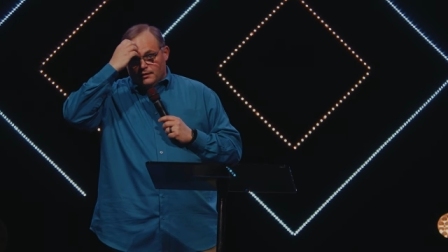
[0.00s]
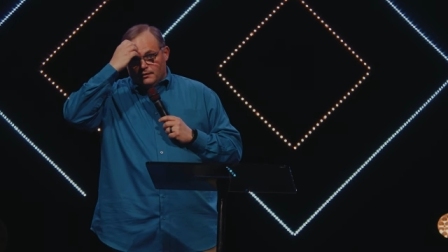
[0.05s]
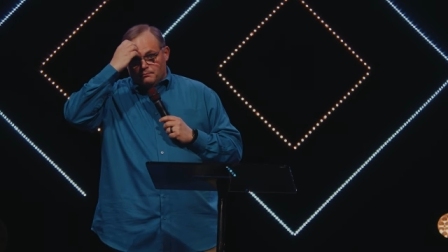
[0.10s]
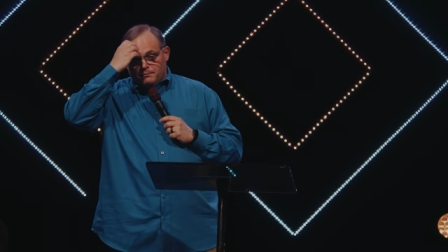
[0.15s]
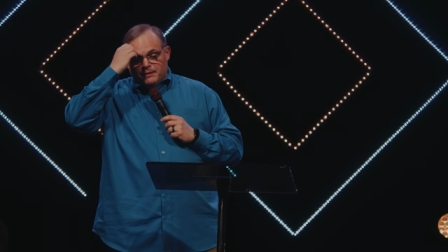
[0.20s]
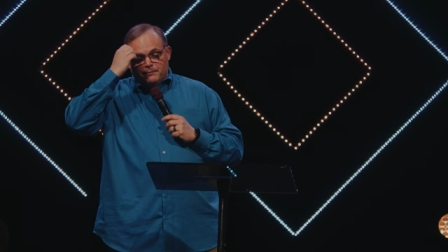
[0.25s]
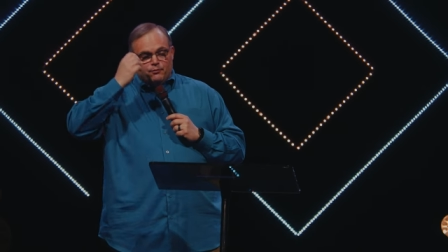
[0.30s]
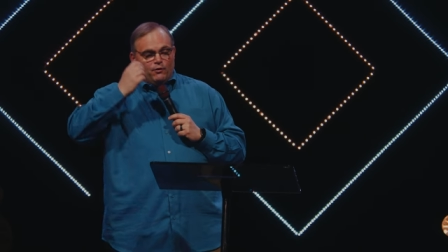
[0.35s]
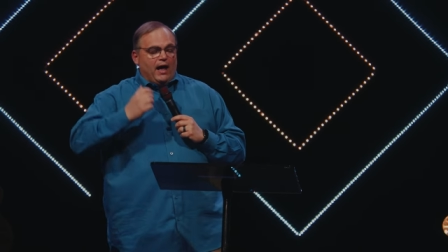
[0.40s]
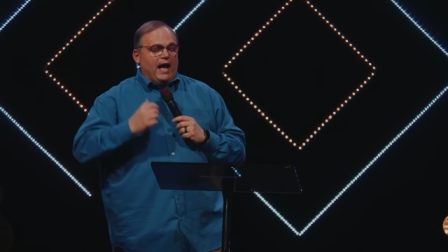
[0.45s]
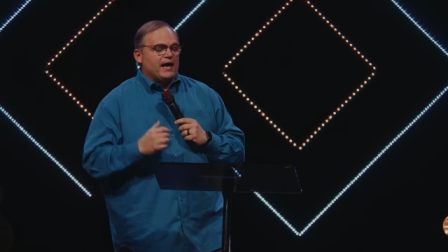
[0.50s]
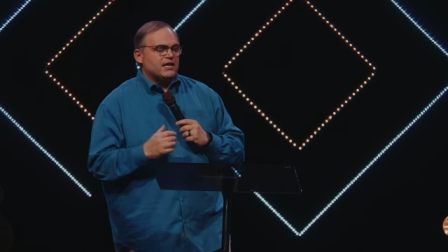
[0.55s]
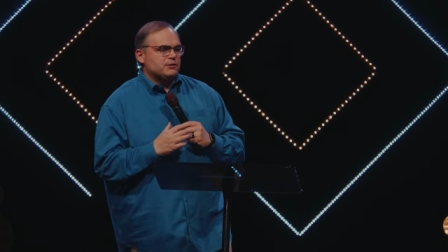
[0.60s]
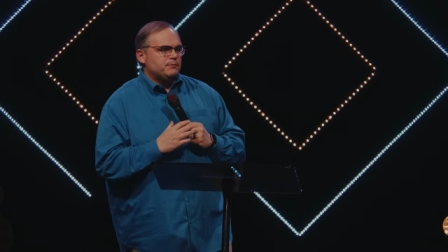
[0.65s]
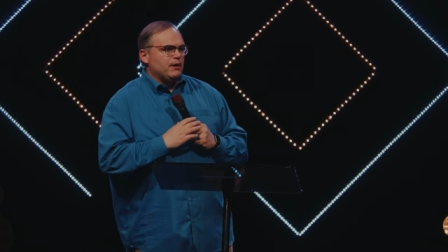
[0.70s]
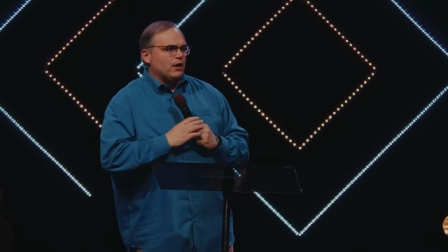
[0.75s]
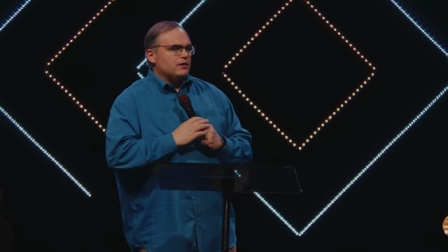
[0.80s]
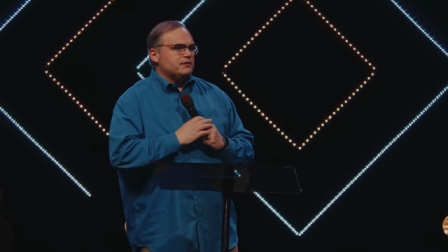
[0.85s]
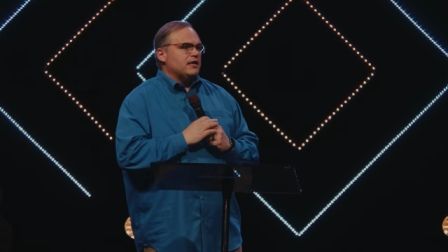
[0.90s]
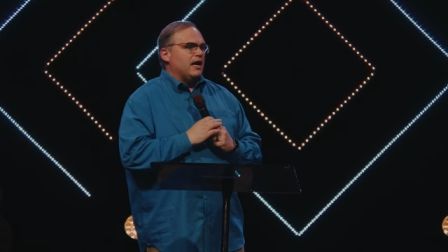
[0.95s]
People ask
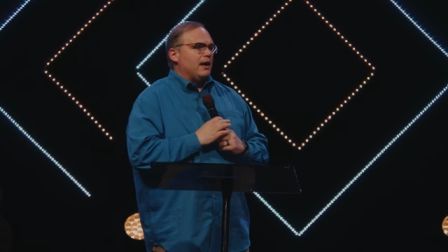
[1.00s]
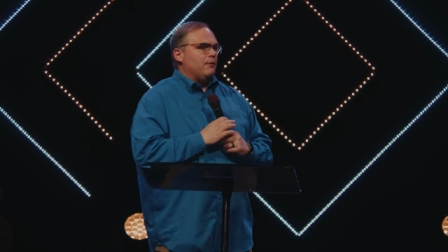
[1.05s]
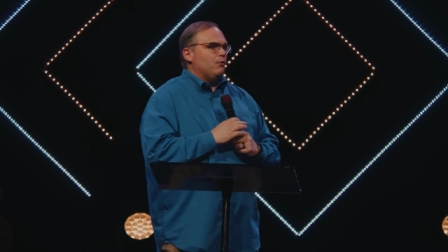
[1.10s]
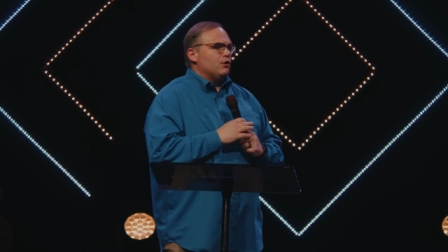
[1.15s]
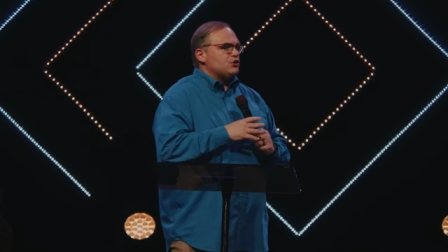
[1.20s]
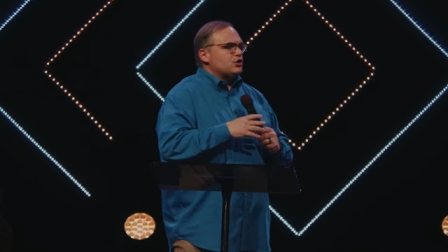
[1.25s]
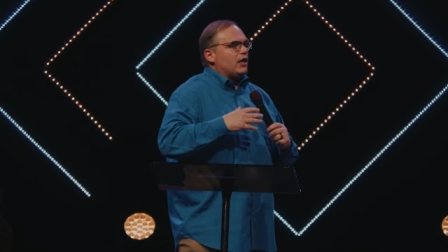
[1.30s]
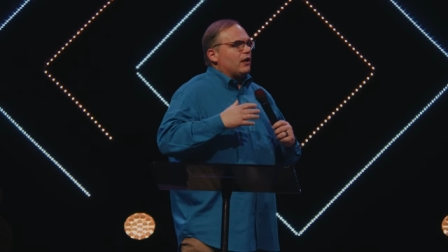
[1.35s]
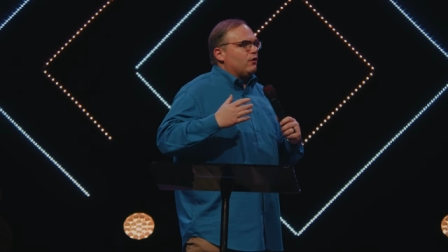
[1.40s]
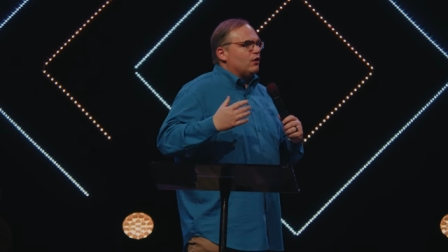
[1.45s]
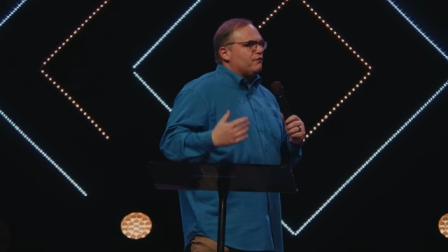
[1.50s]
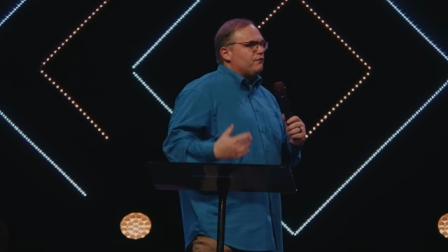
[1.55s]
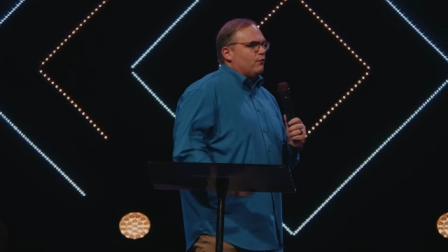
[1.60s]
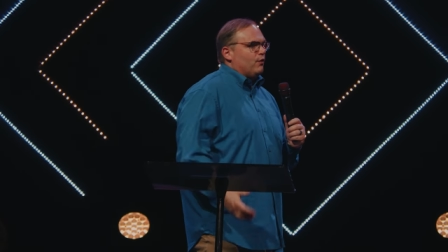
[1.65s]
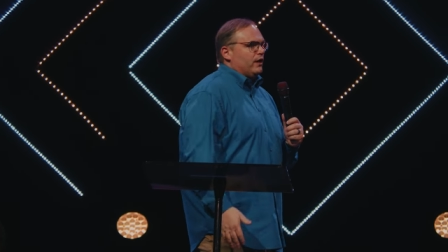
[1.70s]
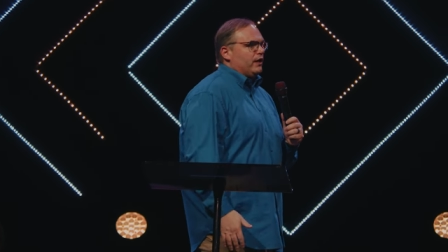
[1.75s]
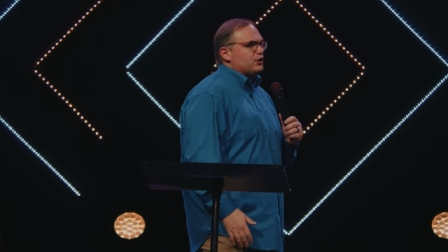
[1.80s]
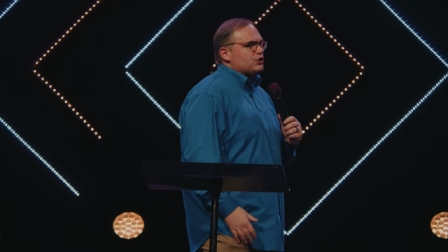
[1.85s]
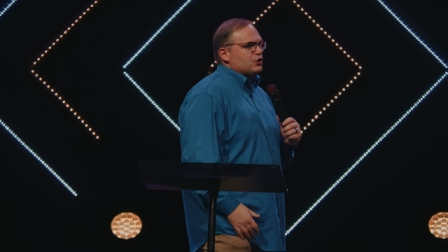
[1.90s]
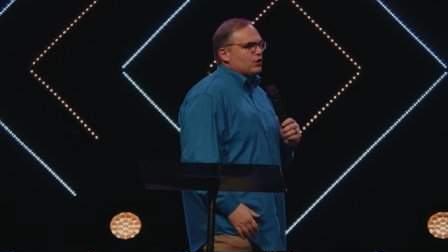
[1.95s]
me all the time, what should I look for
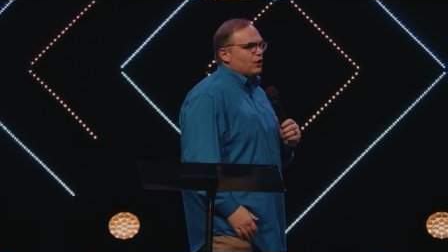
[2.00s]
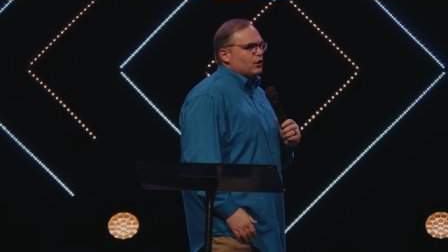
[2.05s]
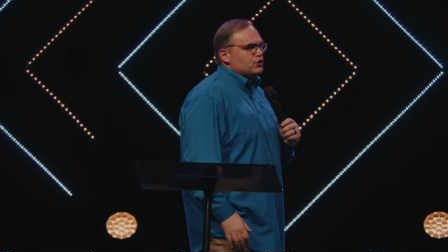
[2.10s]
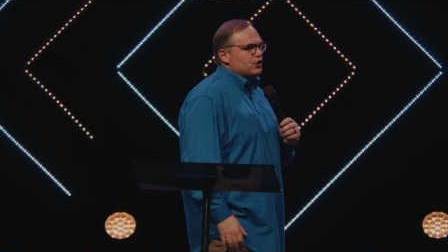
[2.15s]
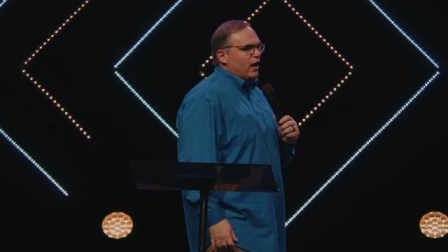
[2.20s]
in a church?